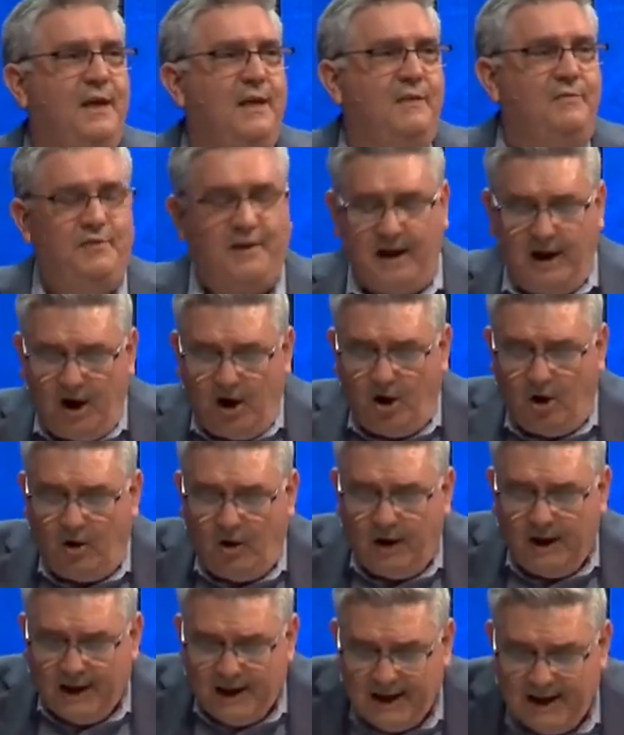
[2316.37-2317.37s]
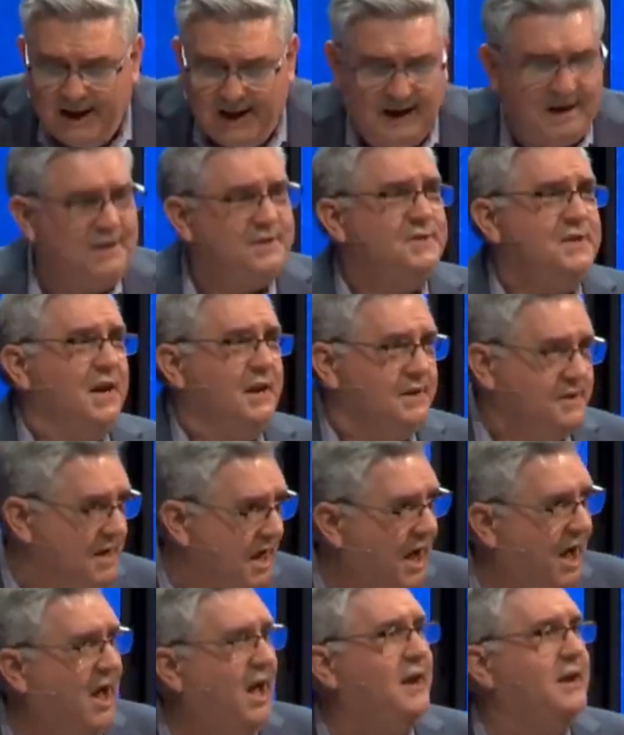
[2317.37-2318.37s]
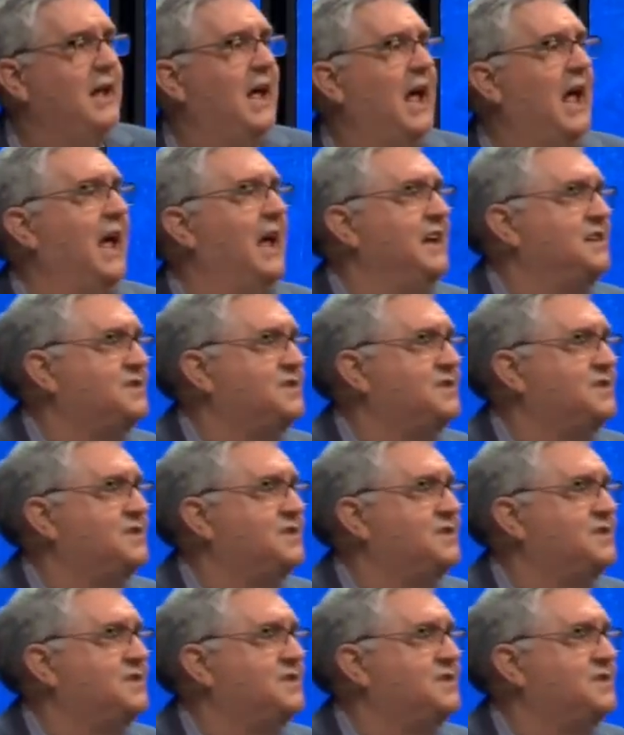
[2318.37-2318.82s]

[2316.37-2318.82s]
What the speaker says: there is not a